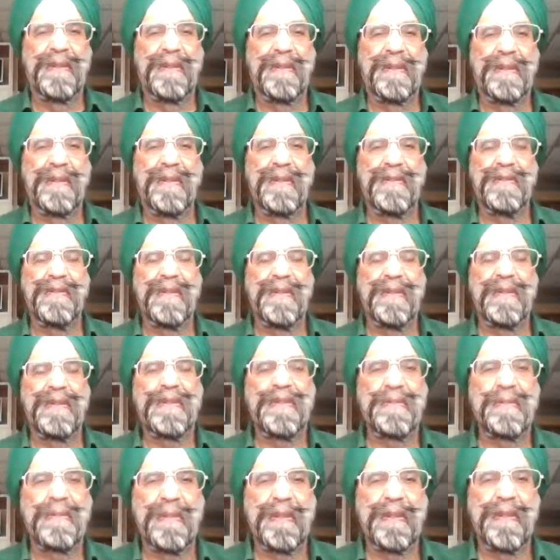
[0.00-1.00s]
I will
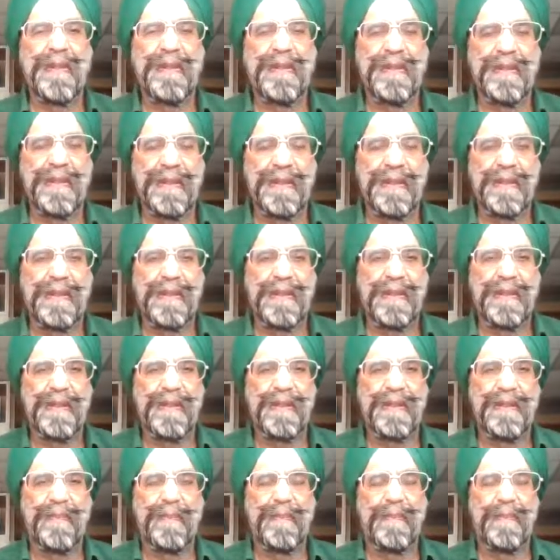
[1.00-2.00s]
explain
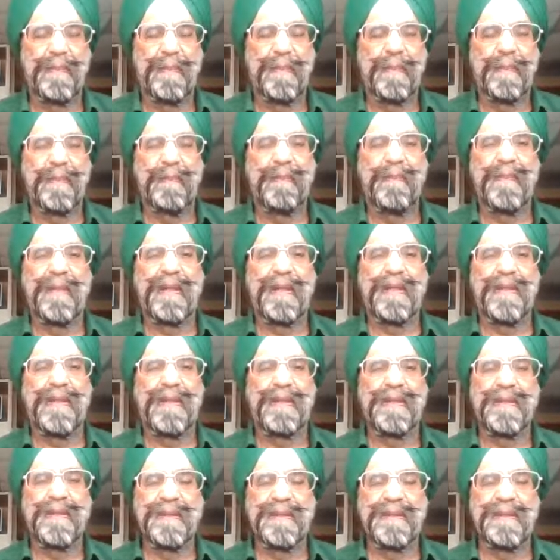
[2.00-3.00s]
many
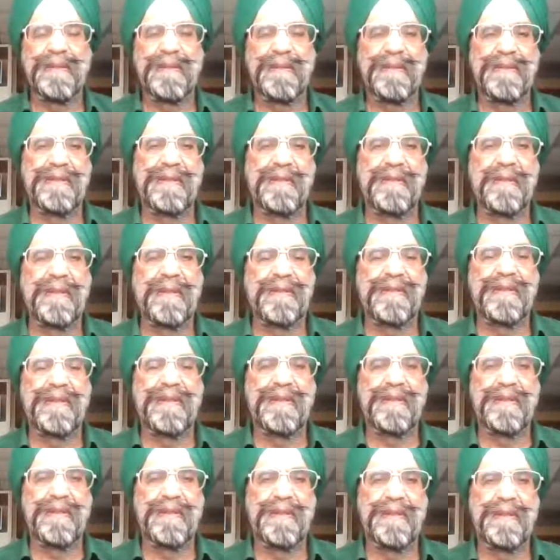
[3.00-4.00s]
other things about
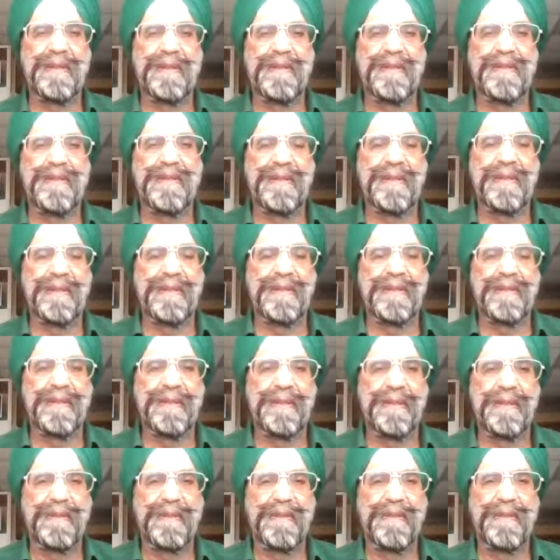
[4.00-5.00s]
the insights
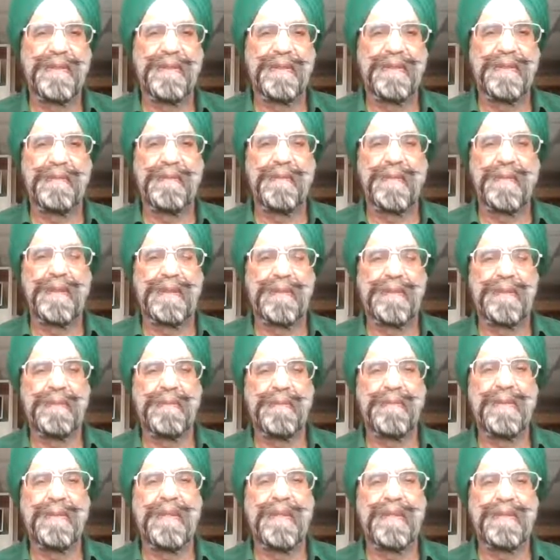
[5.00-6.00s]
in
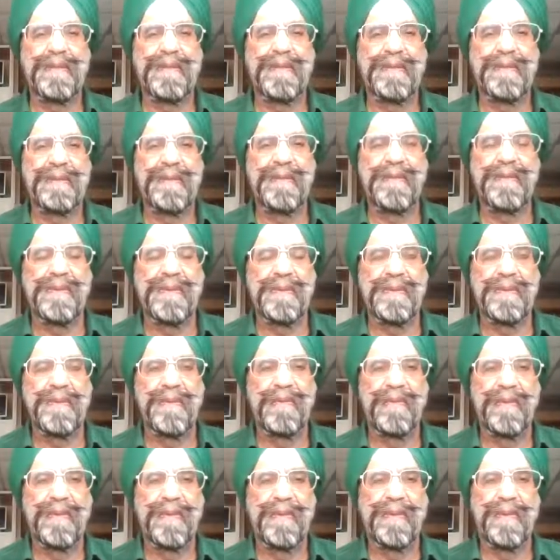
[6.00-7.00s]
part 2
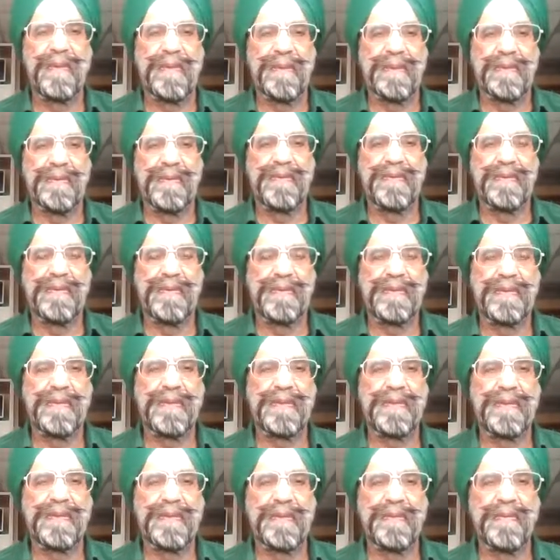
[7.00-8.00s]
of
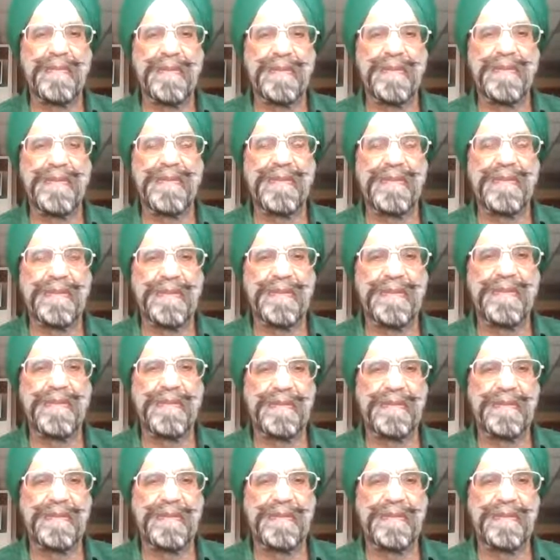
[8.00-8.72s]
this composition.